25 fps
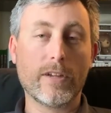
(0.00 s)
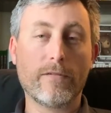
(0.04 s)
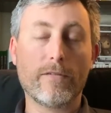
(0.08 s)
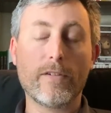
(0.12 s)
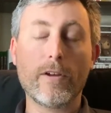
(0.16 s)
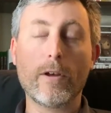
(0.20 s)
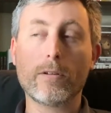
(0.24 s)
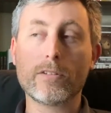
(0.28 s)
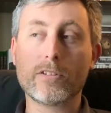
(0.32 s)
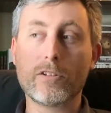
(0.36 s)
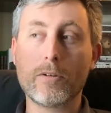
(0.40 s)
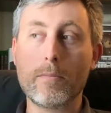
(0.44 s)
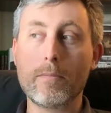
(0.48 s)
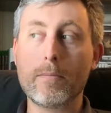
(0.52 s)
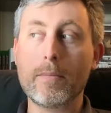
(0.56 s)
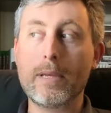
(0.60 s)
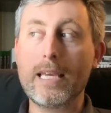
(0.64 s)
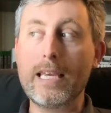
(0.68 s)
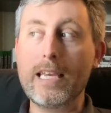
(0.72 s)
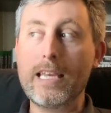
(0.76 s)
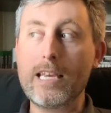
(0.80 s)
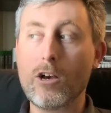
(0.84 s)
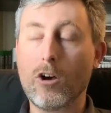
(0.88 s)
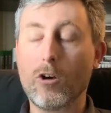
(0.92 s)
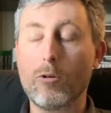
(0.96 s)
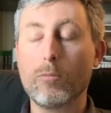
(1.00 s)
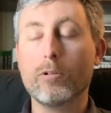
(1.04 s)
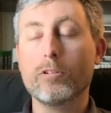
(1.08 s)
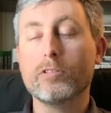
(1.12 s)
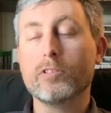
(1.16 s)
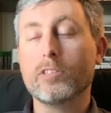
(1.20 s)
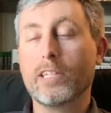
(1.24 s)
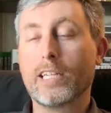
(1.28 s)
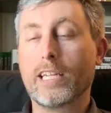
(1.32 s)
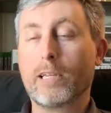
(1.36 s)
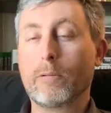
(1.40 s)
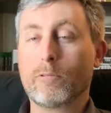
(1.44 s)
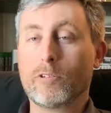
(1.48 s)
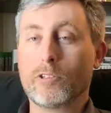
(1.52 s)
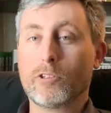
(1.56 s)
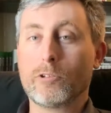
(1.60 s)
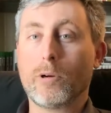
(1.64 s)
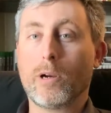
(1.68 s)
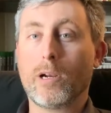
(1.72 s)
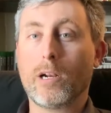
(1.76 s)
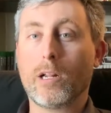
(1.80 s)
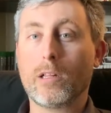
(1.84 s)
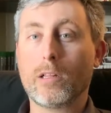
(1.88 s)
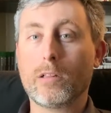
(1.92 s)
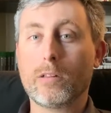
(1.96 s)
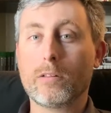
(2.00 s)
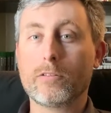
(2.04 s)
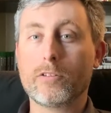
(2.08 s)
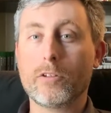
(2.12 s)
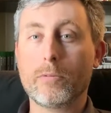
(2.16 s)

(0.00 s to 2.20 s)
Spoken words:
It felt to me almost like it was trying